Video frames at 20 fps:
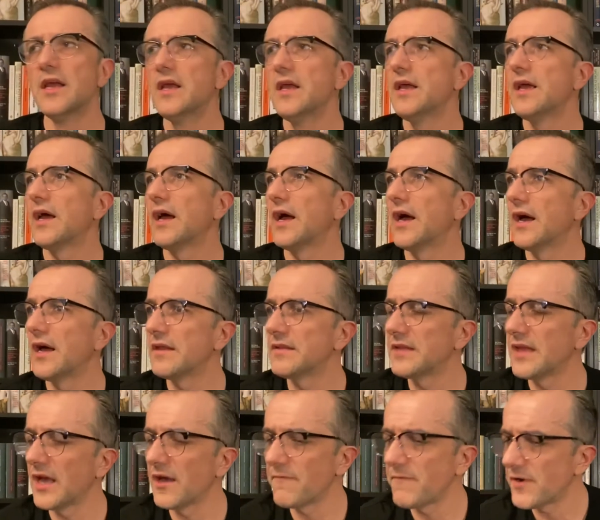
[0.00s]

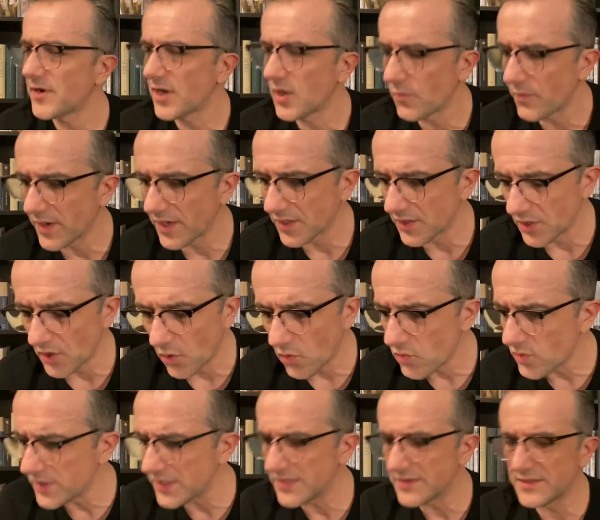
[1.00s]
very well
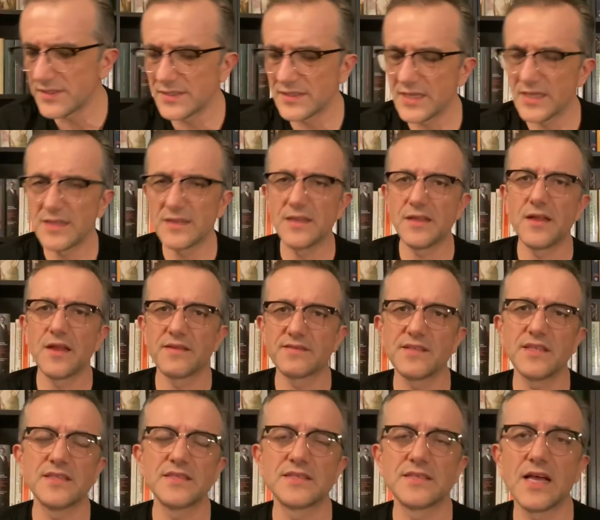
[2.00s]
known. The
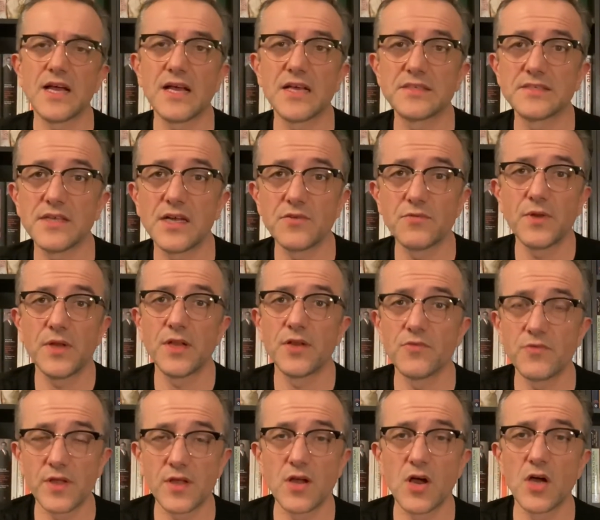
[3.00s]
Icelandic sagas are really
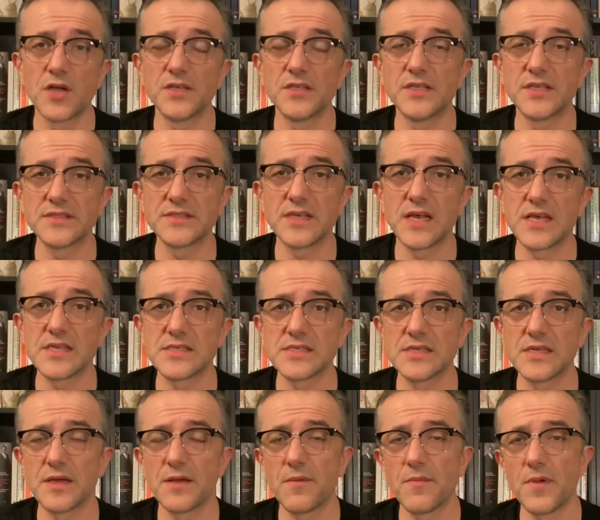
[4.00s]
regarded as
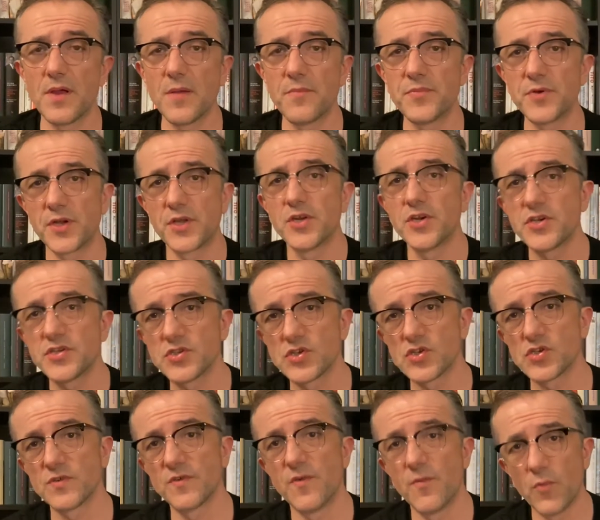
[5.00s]

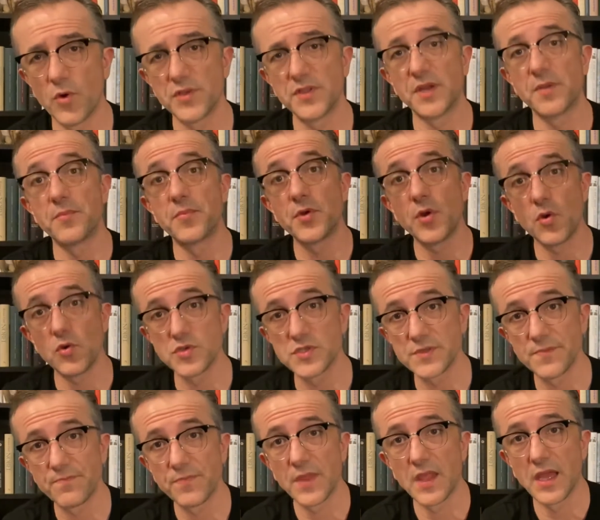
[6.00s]
precursors of modern prose,
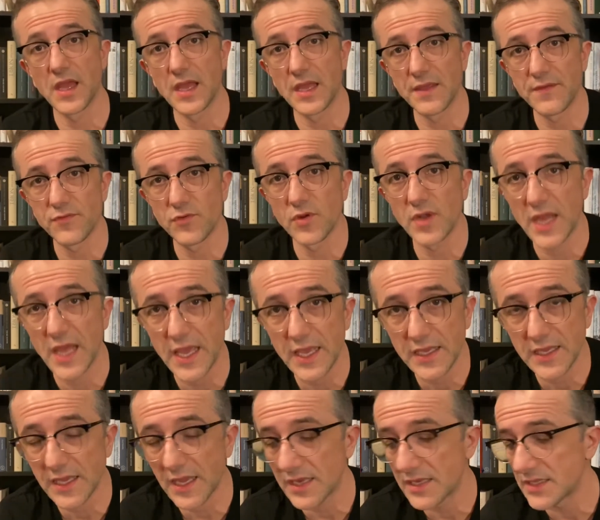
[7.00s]
if you
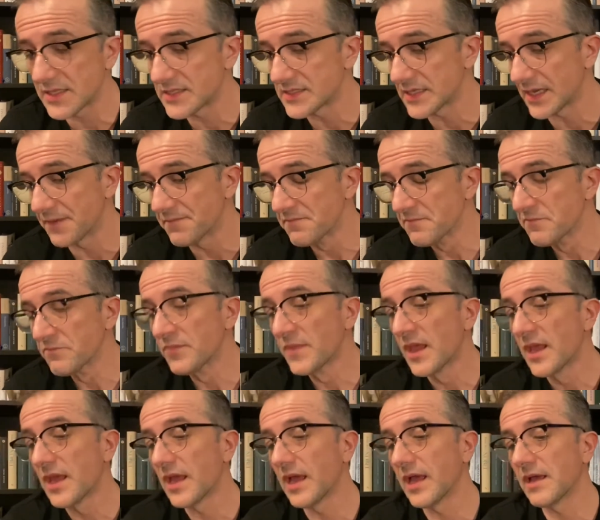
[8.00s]
like. And it's
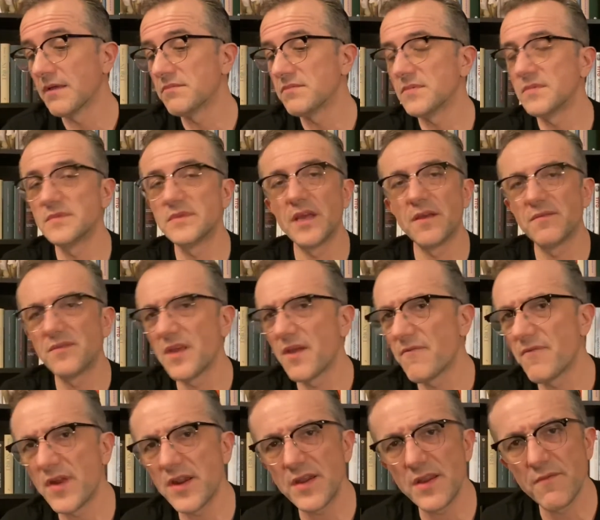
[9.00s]
they're
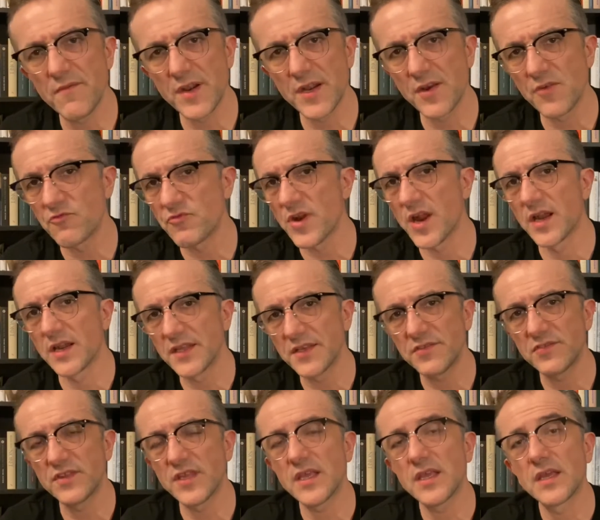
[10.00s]
very, very
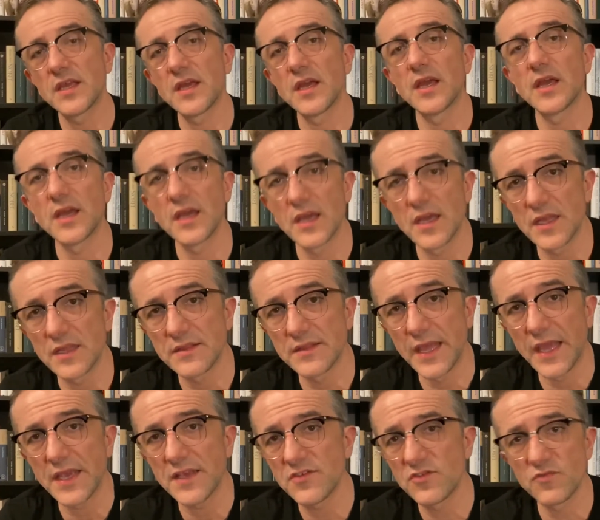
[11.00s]
realistic
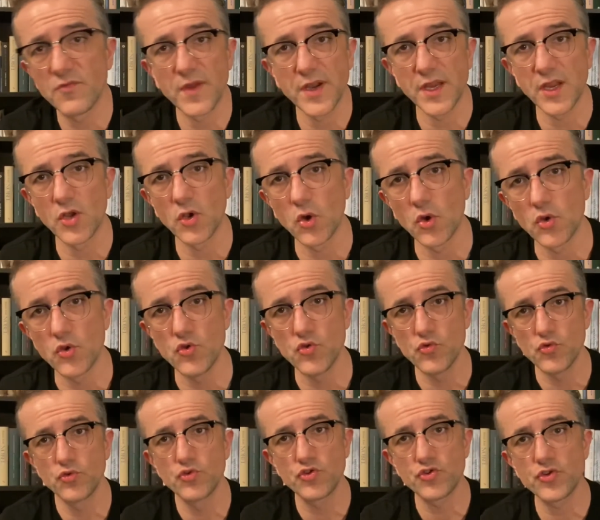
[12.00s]
texts, very
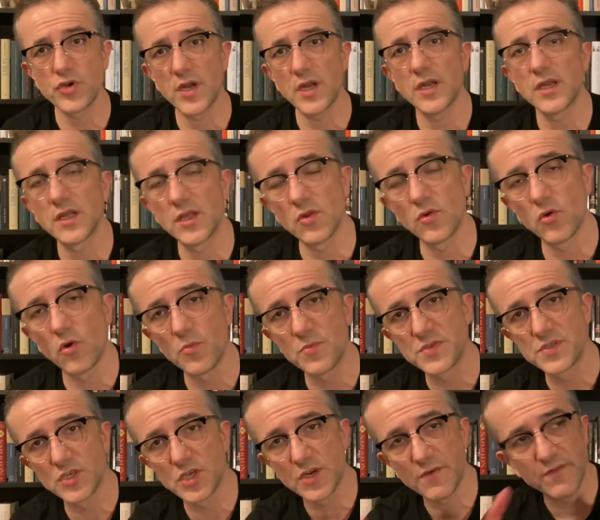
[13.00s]
neutral.
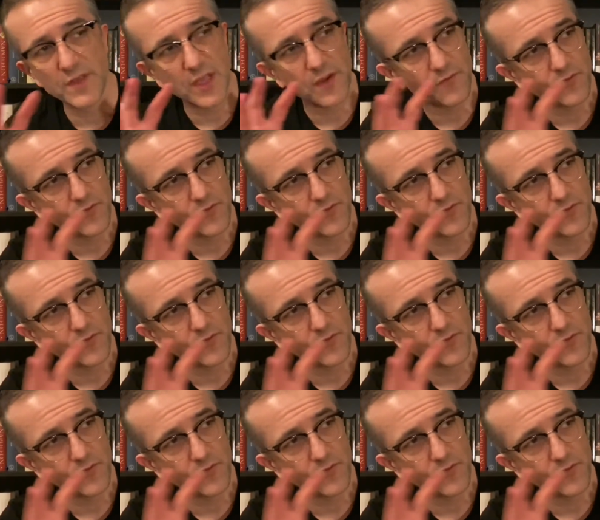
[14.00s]
Observing